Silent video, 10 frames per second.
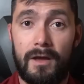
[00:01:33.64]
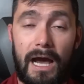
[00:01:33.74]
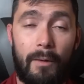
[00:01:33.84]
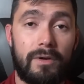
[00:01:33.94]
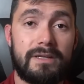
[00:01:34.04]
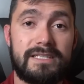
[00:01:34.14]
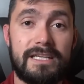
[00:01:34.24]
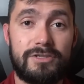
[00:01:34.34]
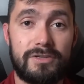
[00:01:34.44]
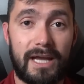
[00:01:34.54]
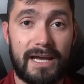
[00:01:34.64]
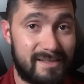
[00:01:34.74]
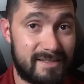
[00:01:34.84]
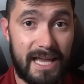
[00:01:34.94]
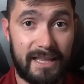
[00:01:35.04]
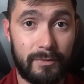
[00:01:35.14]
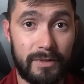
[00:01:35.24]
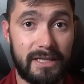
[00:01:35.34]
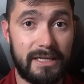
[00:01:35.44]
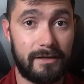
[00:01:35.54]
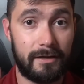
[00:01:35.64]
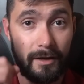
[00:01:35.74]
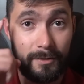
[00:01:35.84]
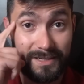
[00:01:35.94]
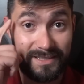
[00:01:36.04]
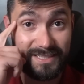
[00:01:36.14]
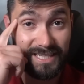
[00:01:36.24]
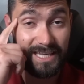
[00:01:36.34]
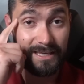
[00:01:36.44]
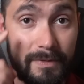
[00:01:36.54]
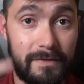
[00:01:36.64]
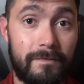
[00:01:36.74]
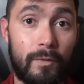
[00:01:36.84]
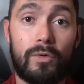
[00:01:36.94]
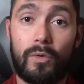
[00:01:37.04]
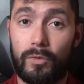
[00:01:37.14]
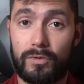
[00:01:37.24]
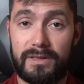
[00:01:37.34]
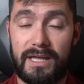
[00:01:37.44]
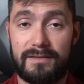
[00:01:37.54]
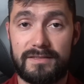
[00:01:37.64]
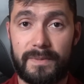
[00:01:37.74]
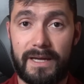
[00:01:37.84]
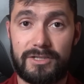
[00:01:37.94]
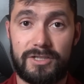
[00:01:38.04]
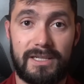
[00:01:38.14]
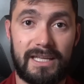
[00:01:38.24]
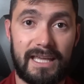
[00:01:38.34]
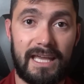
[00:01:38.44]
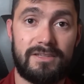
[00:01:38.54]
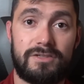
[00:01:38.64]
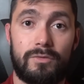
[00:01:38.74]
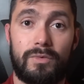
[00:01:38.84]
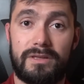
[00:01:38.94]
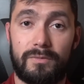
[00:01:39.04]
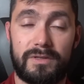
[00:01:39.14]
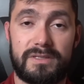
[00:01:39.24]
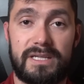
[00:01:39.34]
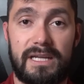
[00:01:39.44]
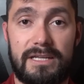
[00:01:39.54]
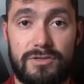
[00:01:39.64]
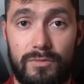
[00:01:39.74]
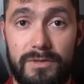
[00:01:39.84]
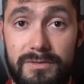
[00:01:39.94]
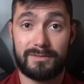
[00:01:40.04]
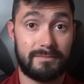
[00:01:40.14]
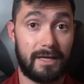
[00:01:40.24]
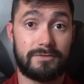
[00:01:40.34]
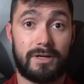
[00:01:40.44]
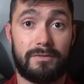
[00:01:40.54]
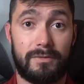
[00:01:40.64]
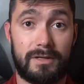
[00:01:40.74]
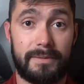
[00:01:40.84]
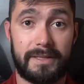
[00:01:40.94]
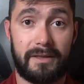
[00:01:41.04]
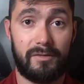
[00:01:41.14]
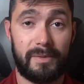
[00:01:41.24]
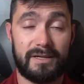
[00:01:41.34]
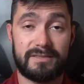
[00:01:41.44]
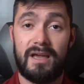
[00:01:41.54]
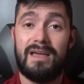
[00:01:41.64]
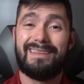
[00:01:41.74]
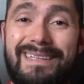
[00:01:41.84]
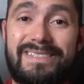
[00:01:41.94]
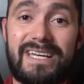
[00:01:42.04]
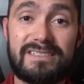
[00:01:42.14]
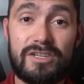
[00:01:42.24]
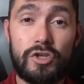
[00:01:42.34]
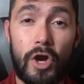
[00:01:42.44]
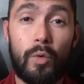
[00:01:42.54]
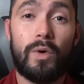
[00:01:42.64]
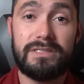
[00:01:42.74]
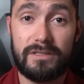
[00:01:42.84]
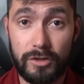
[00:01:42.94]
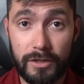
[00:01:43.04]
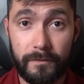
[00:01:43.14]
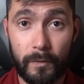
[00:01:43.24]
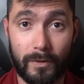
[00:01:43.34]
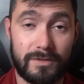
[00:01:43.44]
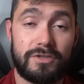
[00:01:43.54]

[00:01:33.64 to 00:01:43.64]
I want to teach you guys exactly what you need to know to see before ordering that inspection in case you're with a real estate agent, realtor, not trying to throw anybody under the bus, that doesn't know what to look for.